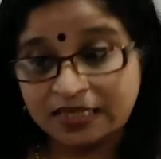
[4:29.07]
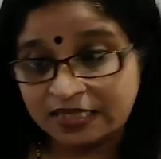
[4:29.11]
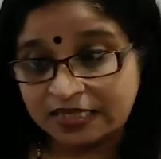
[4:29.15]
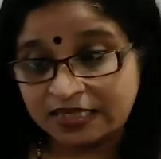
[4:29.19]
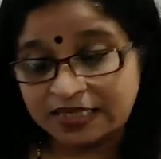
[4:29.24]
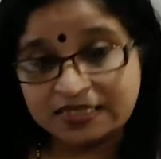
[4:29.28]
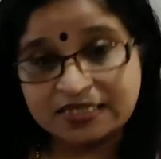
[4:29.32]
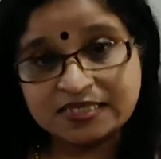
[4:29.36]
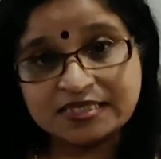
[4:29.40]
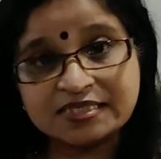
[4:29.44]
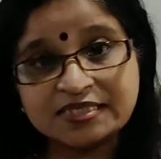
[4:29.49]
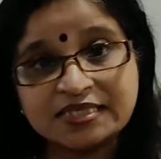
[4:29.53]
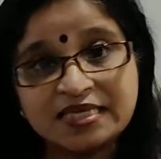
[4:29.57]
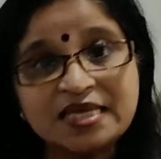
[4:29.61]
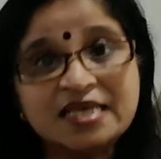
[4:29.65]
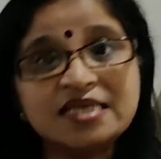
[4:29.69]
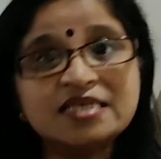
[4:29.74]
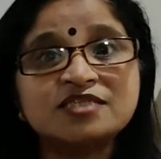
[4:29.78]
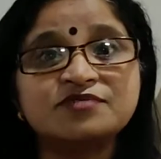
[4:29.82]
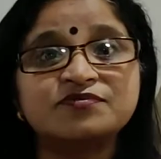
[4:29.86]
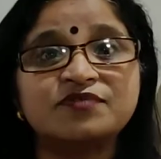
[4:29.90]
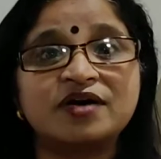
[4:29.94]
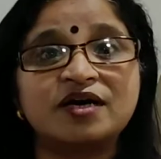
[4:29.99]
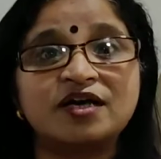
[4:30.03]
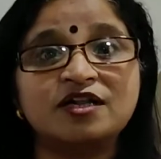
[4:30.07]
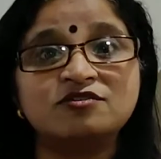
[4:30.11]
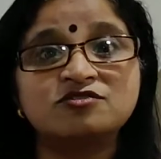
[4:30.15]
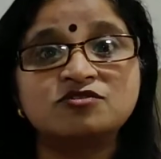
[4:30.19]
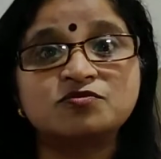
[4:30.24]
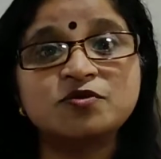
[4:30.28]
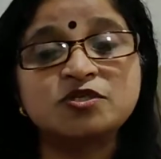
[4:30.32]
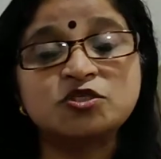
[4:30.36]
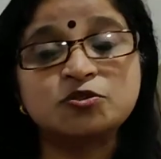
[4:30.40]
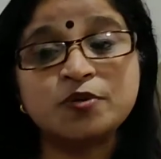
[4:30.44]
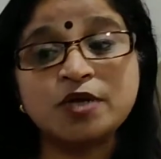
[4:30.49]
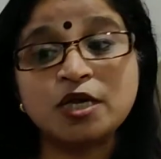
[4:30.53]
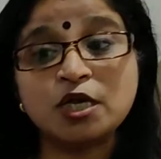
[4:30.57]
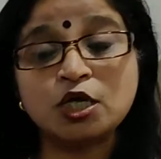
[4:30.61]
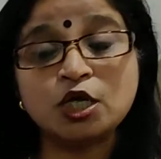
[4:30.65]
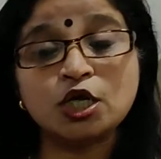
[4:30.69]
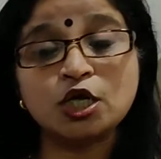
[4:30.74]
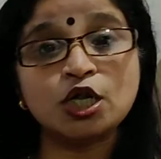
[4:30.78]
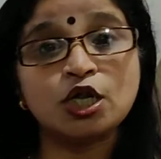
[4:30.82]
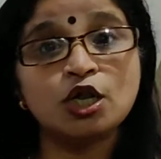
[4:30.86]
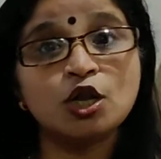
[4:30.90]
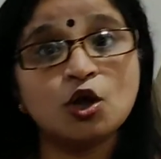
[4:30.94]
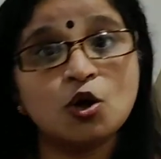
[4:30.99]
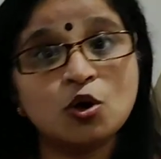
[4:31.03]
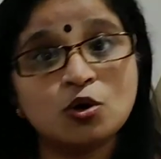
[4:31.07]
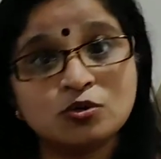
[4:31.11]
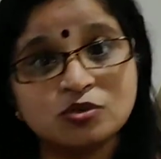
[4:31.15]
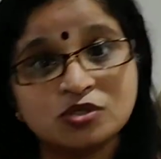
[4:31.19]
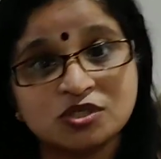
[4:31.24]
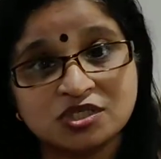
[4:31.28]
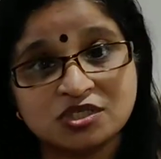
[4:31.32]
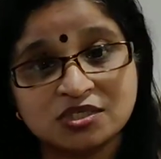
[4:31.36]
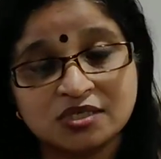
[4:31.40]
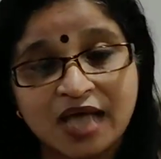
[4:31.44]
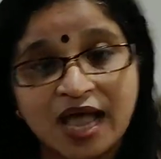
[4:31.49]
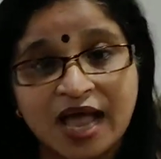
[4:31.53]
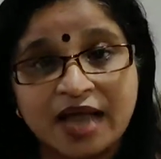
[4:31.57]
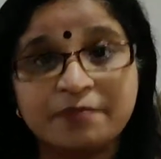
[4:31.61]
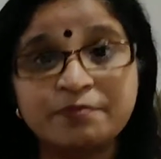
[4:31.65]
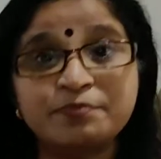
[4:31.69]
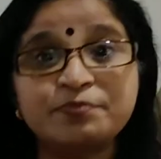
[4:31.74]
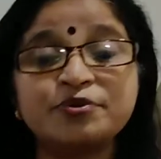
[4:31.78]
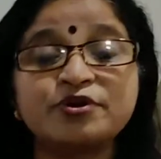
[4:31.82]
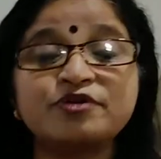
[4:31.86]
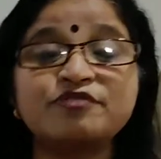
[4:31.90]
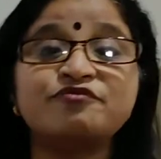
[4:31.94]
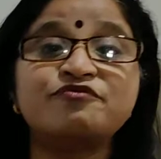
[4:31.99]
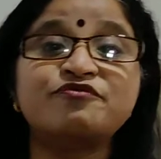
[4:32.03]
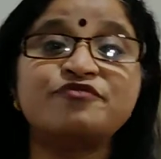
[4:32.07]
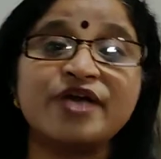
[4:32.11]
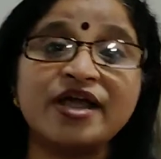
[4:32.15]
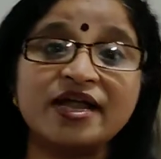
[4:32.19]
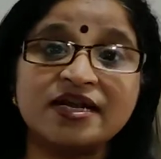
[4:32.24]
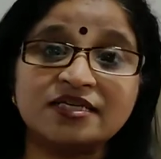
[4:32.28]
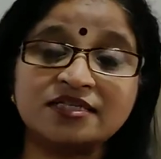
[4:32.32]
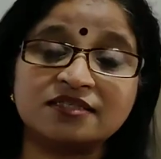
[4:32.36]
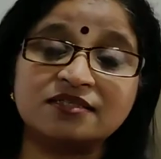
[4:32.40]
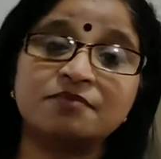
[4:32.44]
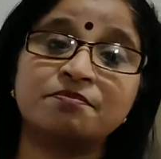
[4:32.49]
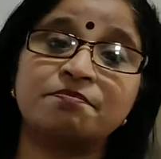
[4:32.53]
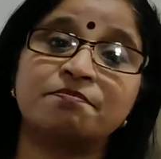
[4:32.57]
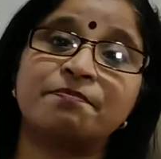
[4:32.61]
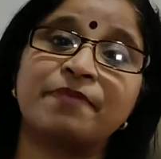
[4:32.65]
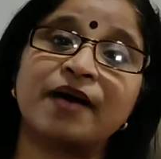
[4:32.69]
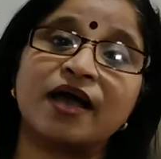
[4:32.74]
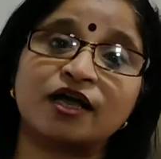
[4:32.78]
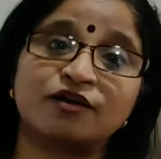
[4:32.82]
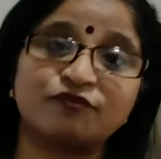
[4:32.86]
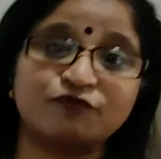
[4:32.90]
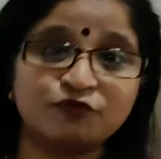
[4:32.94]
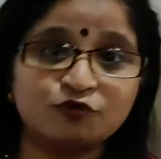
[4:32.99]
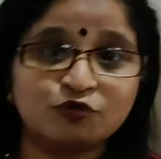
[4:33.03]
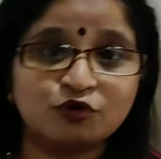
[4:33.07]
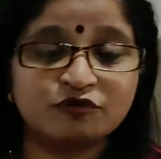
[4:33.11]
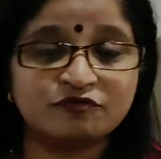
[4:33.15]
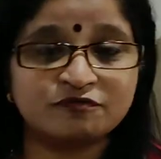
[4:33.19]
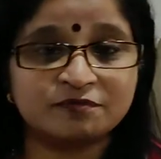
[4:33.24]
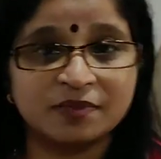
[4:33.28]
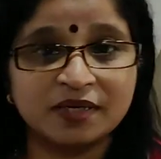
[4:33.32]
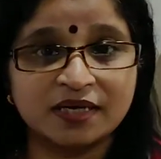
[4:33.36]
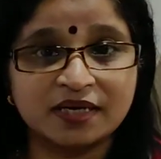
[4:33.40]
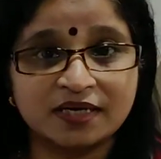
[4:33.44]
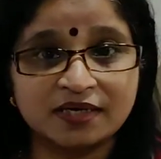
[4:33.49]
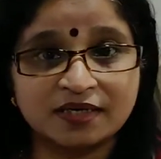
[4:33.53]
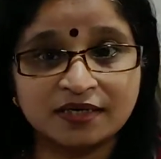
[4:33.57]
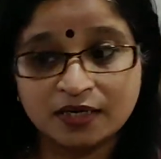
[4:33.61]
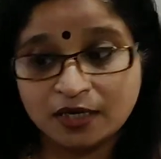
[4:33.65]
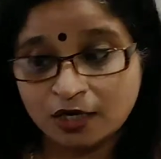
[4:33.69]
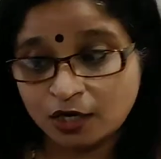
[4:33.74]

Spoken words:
it is these valves which will close and prevent the backflow of blood